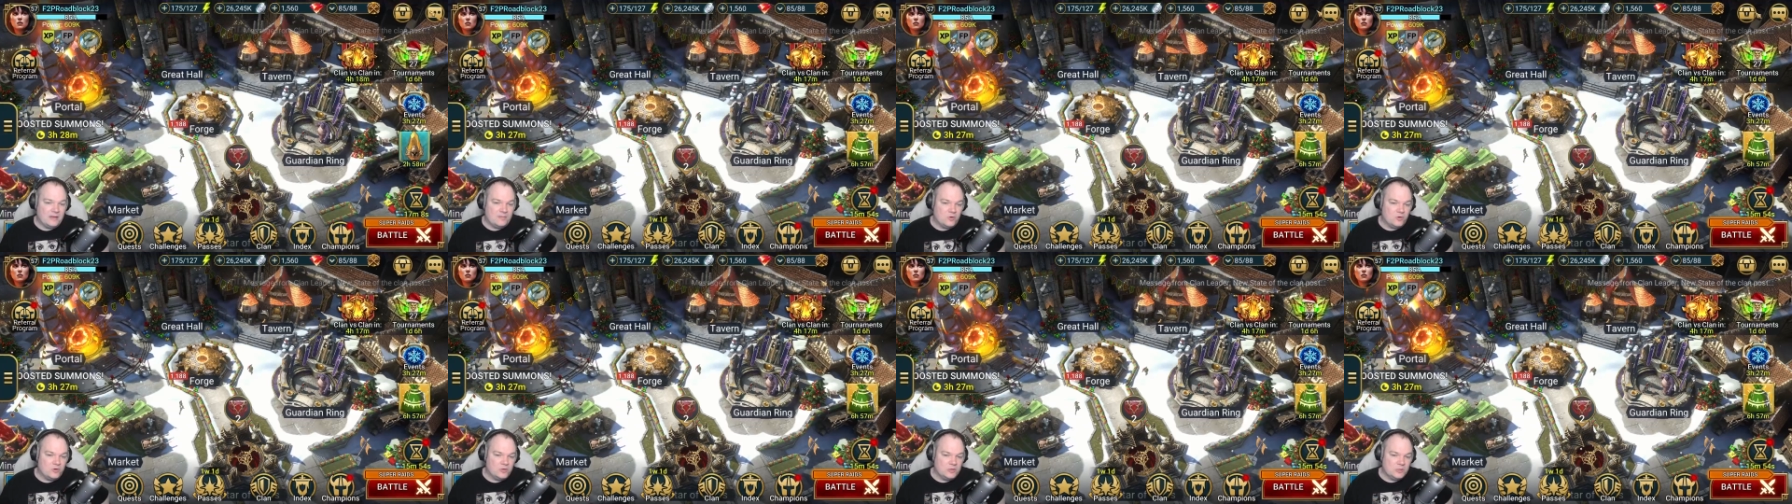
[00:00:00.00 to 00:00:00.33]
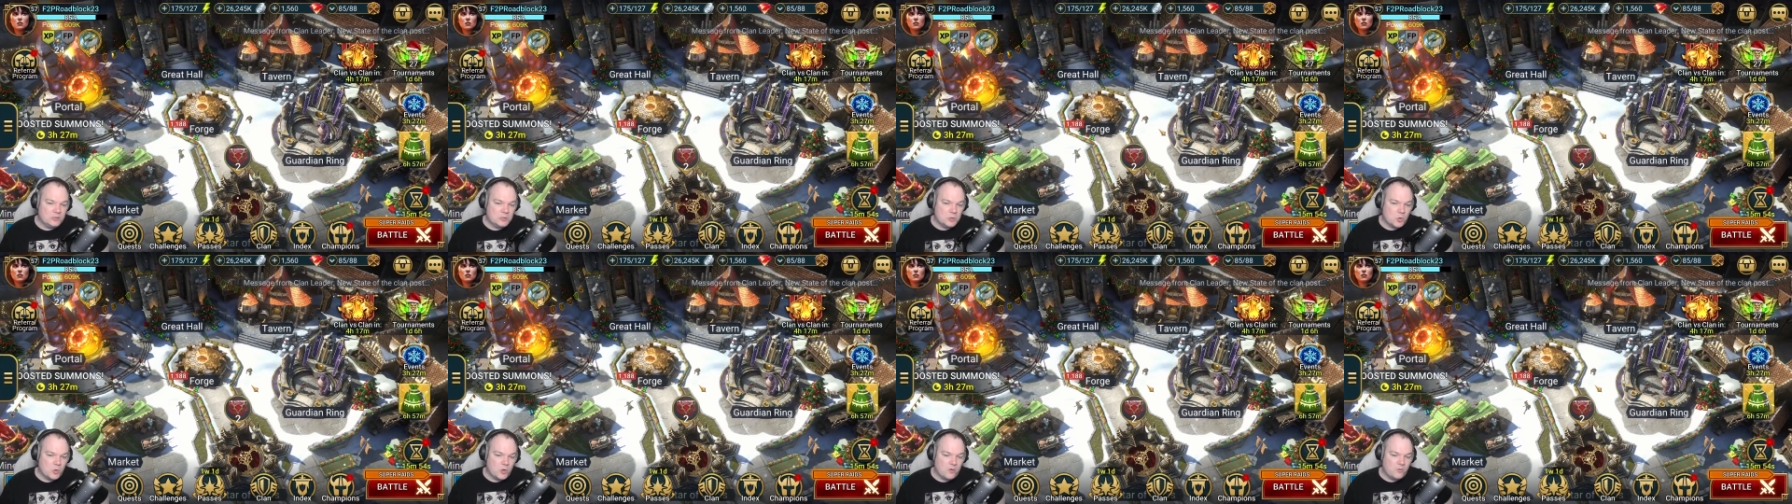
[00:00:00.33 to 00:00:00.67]
going to
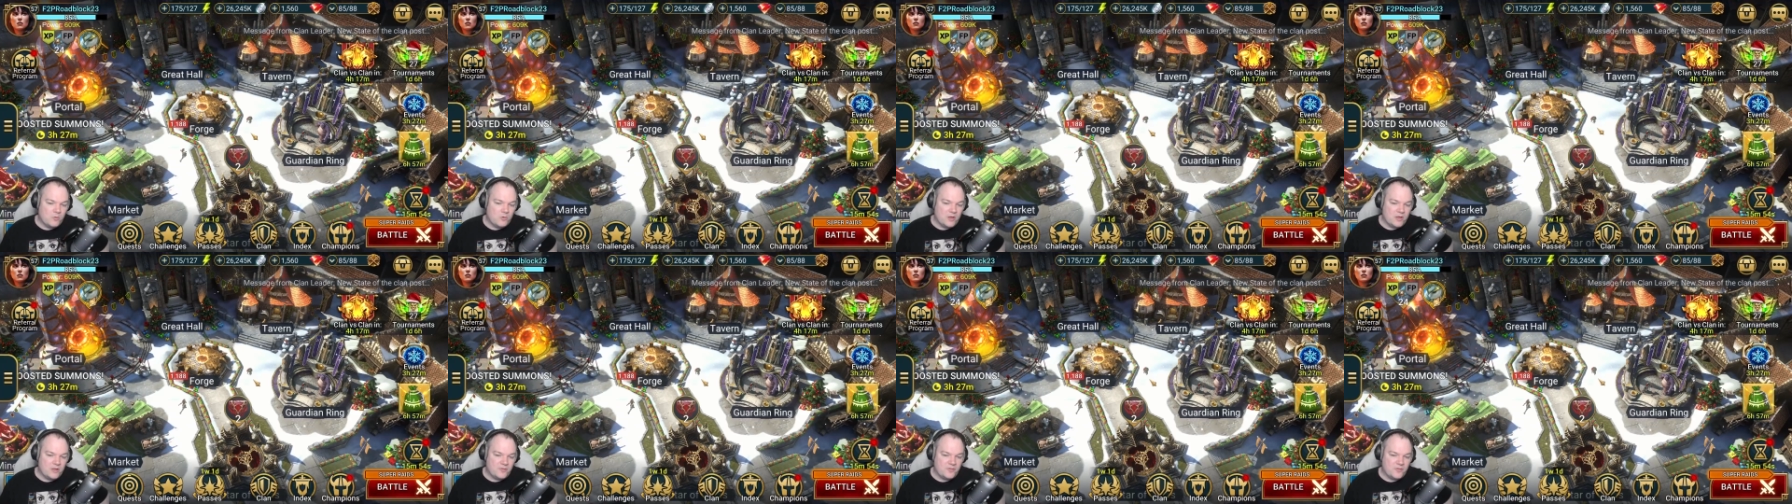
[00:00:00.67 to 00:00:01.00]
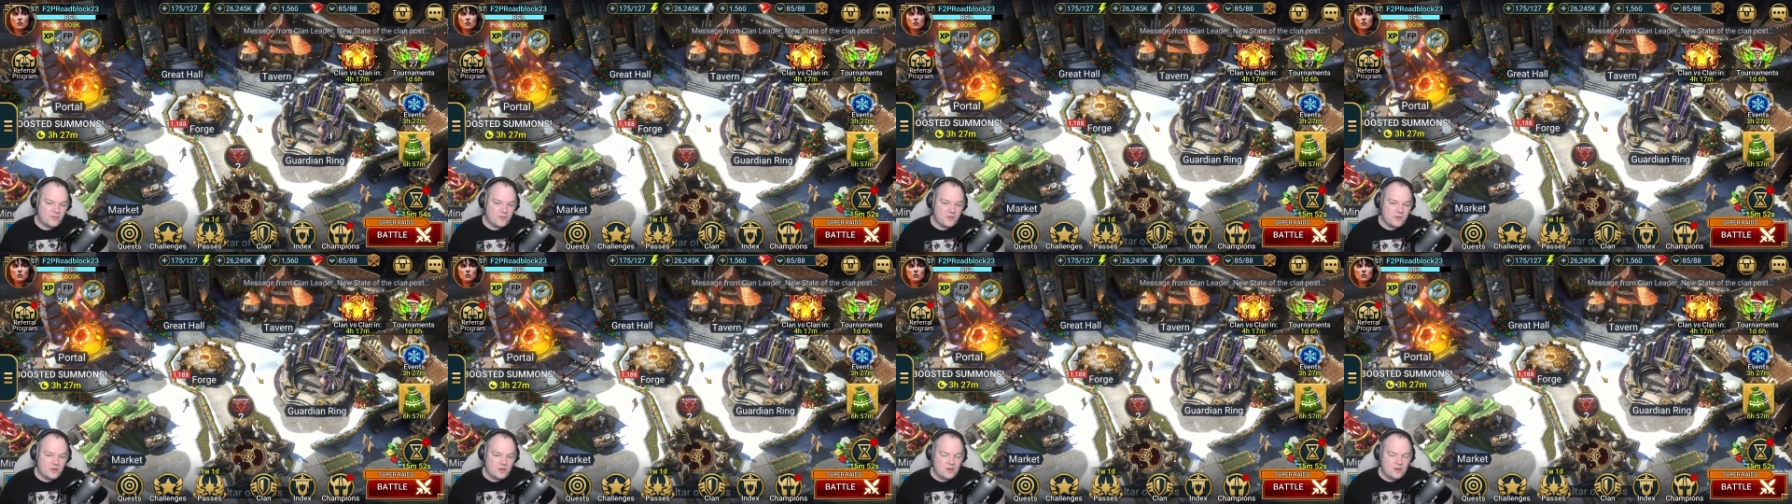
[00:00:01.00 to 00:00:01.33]
toy with,
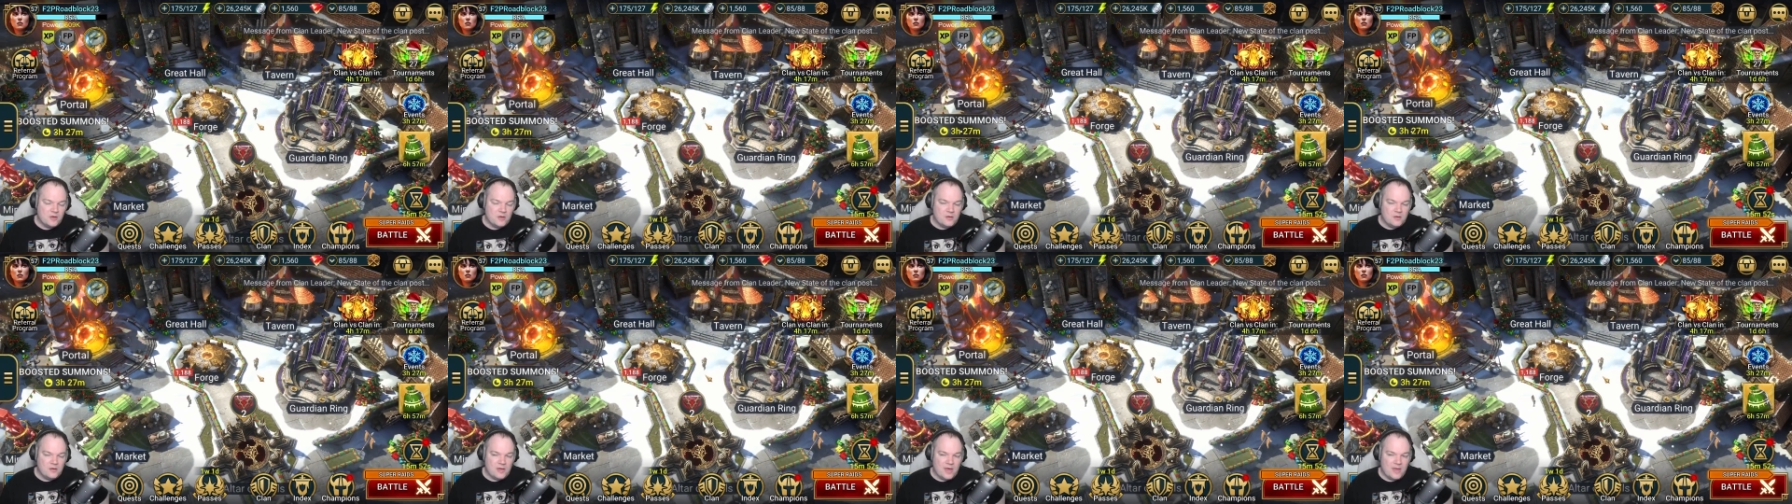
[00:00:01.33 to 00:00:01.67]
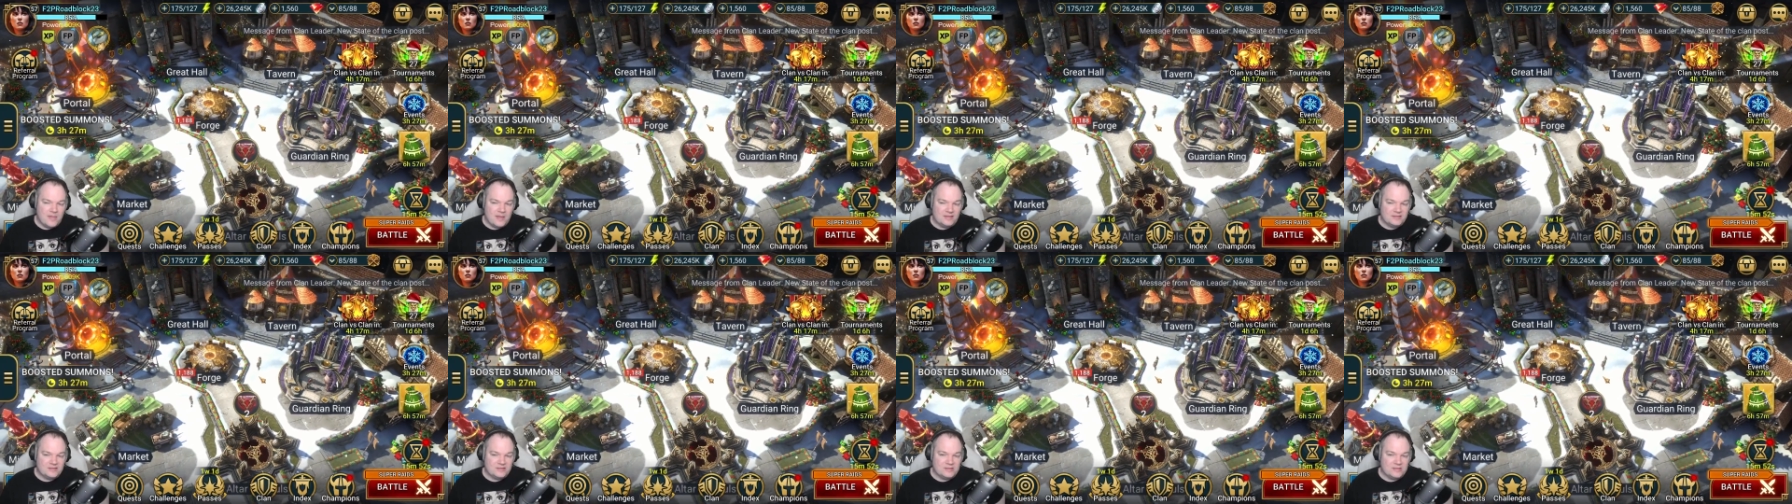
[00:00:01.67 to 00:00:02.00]
and
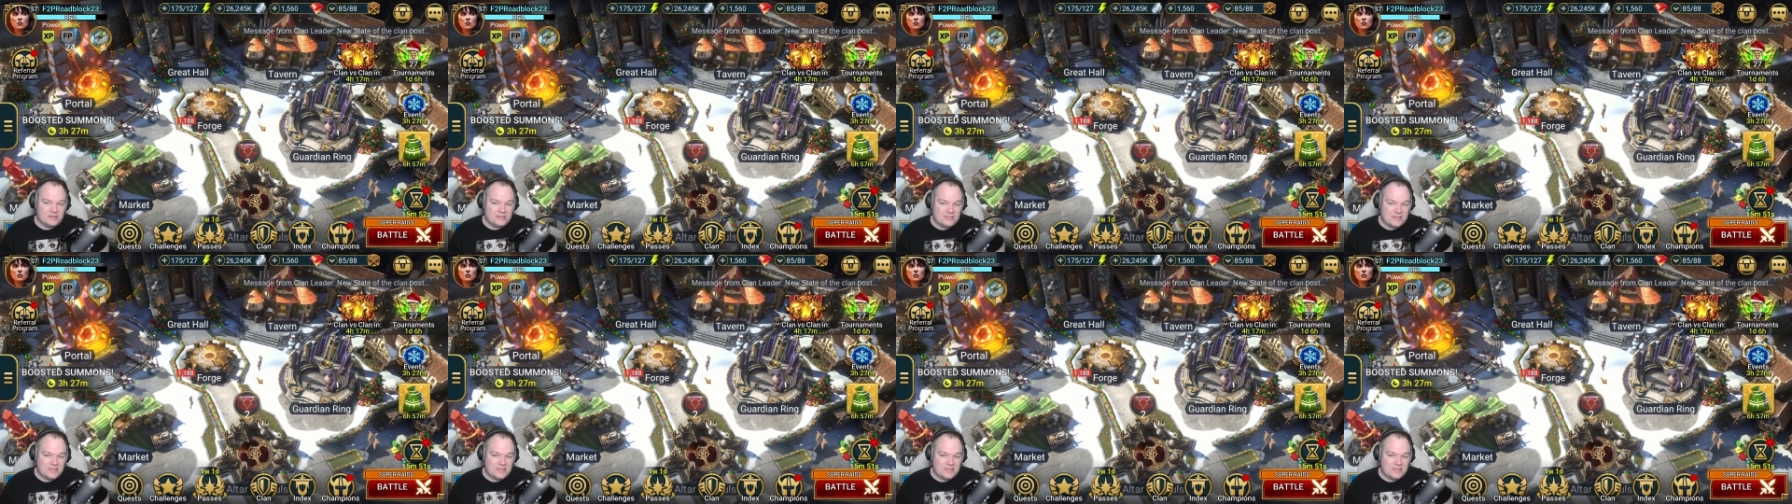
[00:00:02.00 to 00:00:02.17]
that's going